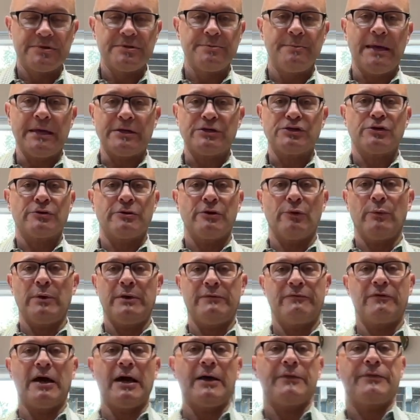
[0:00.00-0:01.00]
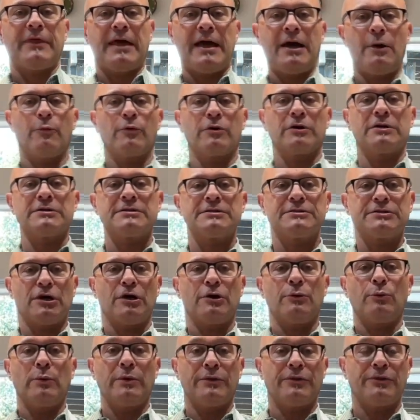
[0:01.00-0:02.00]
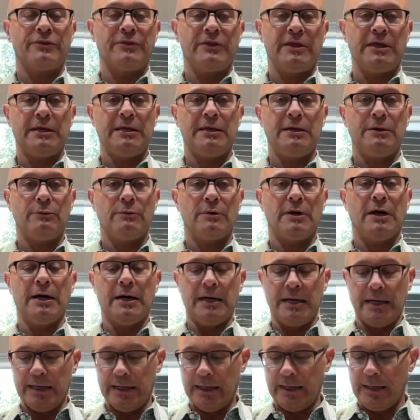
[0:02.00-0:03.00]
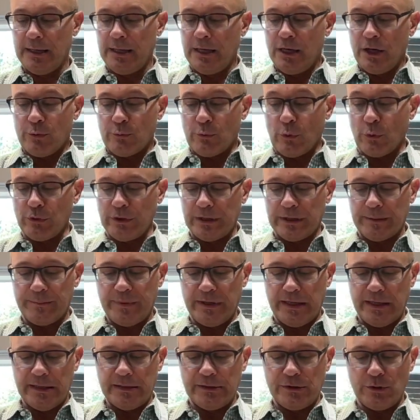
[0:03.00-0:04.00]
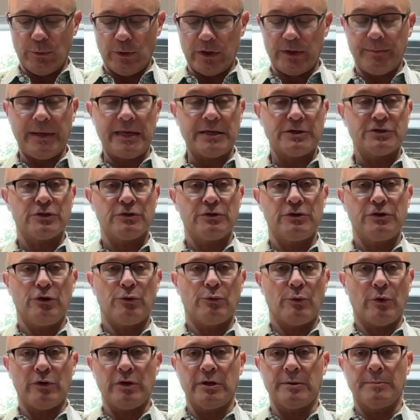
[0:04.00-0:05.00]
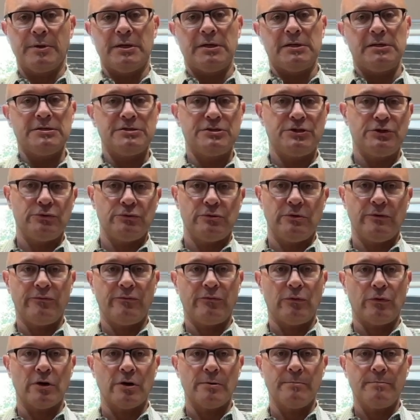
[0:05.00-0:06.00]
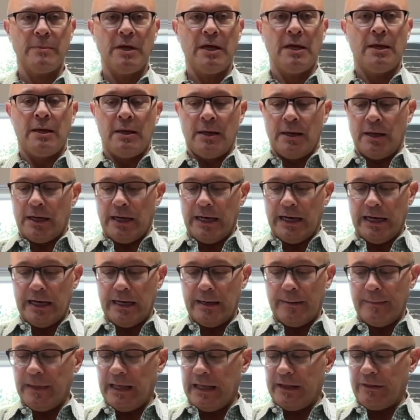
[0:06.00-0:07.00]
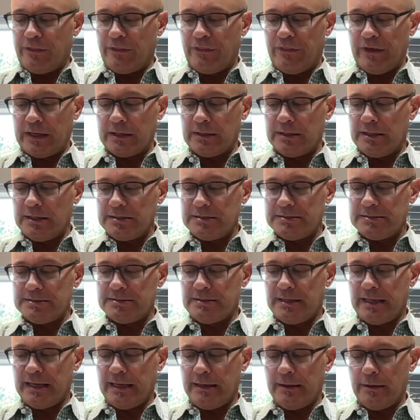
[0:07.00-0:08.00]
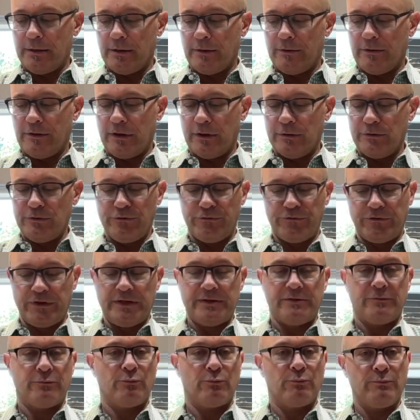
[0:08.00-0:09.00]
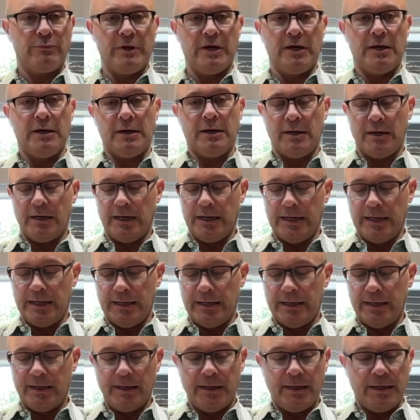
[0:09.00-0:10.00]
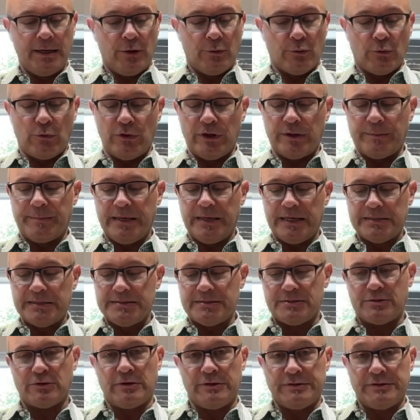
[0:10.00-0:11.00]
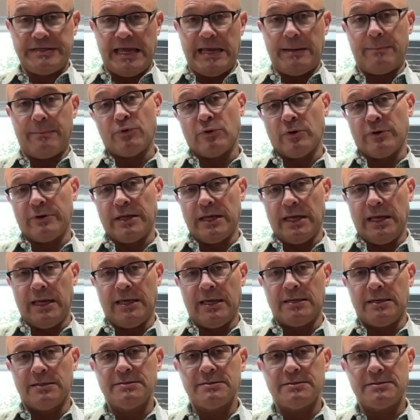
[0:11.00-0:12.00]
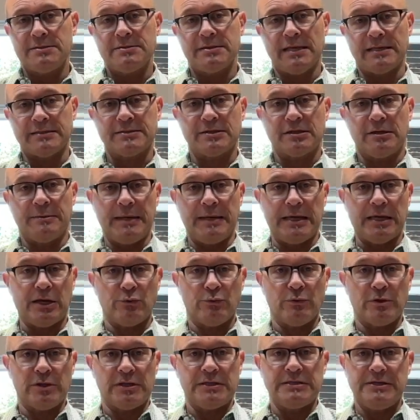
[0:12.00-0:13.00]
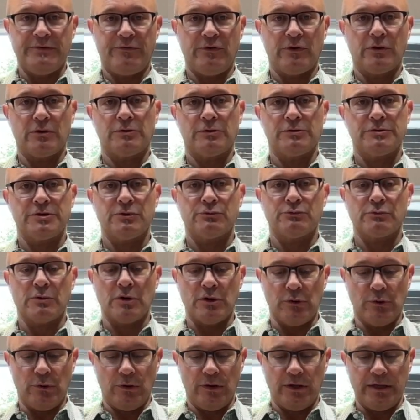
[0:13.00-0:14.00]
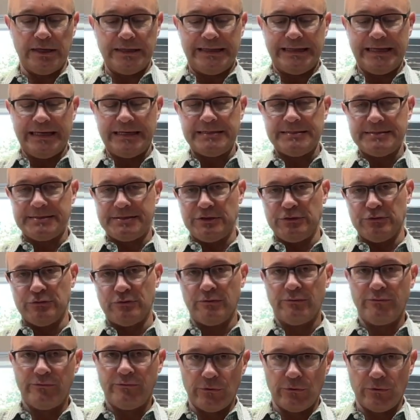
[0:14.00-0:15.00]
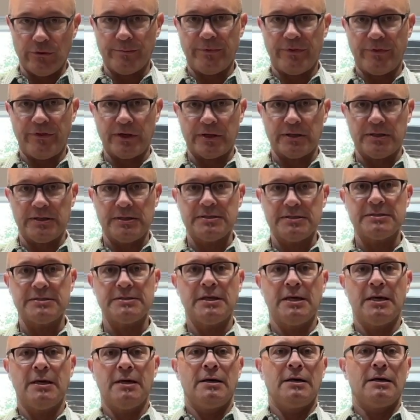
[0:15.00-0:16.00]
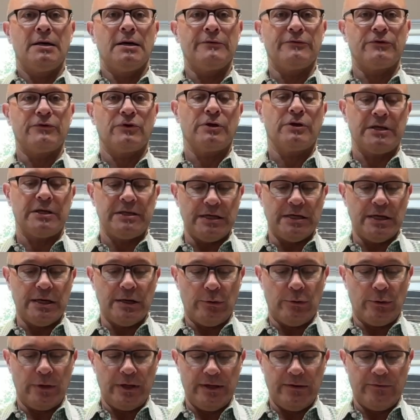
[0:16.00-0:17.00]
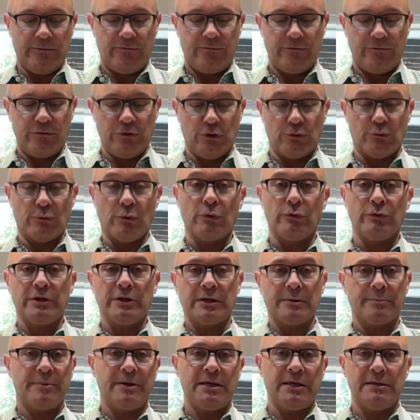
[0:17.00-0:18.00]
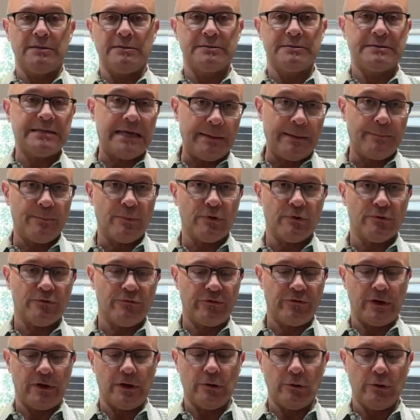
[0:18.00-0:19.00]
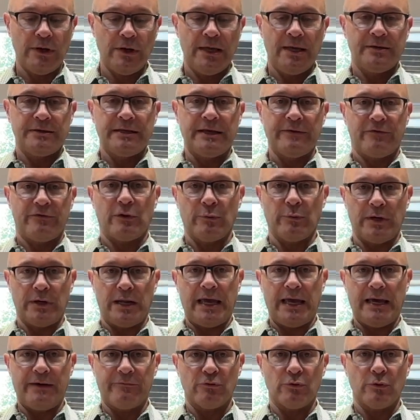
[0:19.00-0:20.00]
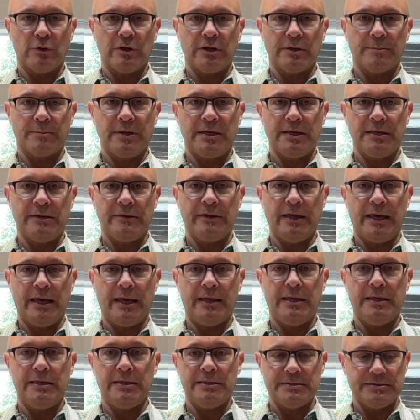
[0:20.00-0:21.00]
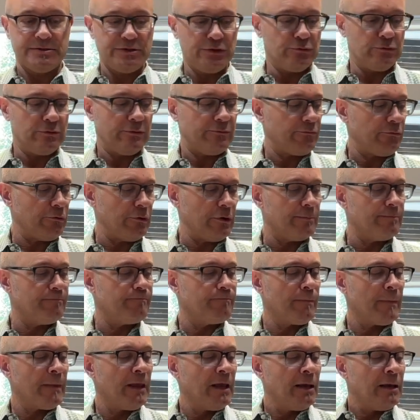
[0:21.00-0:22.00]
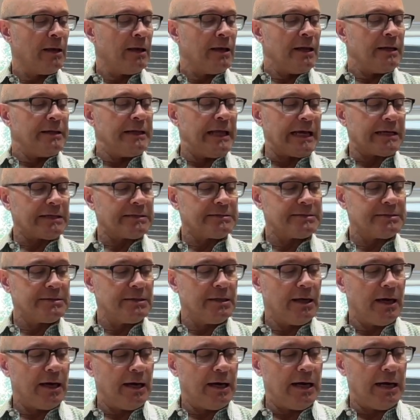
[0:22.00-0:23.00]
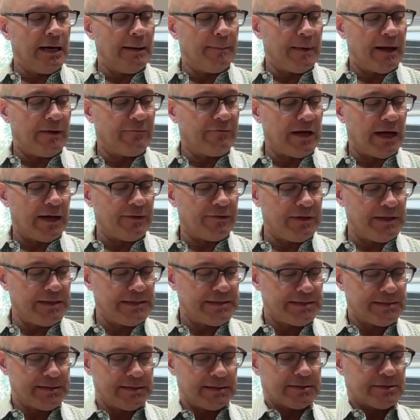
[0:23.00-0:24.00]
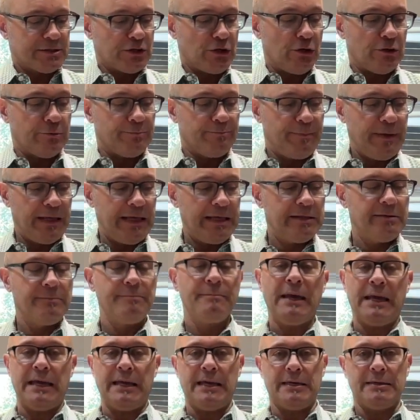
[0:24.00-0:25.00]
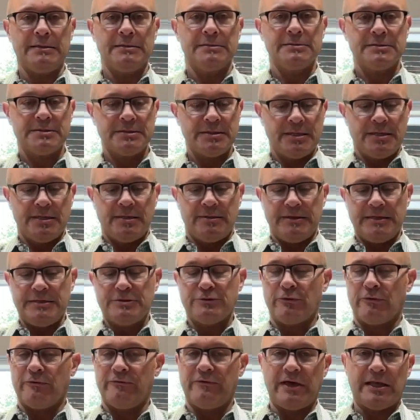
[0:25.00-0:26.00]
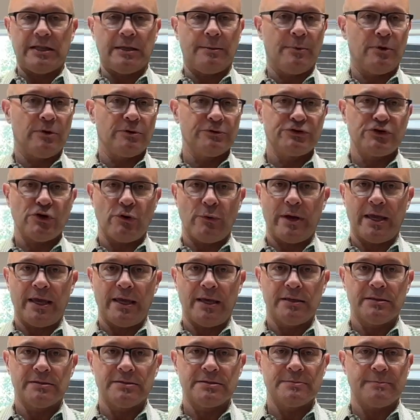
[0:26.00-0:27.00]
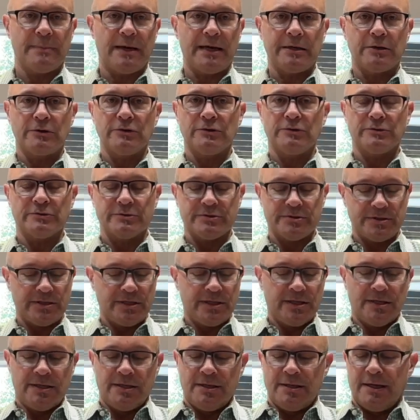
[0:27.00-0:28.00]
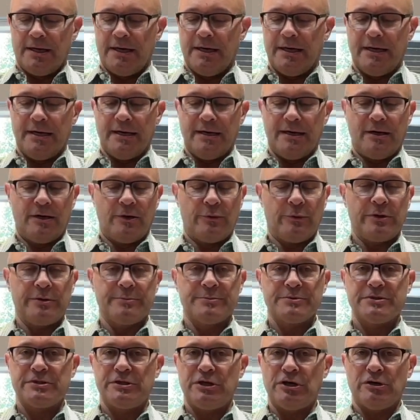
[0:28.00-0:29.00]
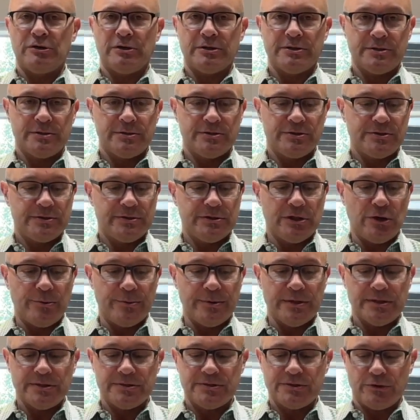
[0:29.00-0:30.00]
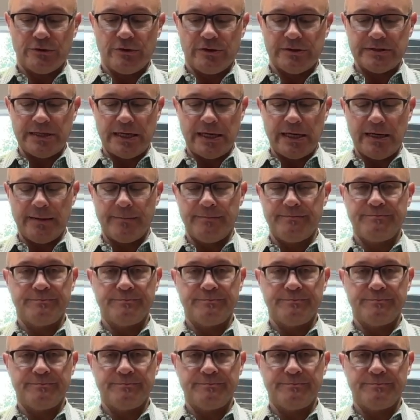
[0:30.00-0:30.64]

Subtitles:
make sure that we've got that, we're going to start with the rolling pin. You want to make sure your rolling pin is uniform in thickness. There you see the rolling pins that sort of taper on the ends. That's going to make it really difficult to roll a nice uniform thickness of cookie dough if your rolling pin tapers. So definitely want to have a rolling pin that is uniform. Next, I've got these things called pin bands. These are available, Joann's, Michael's, Williams-Sonoma, Sur La Table,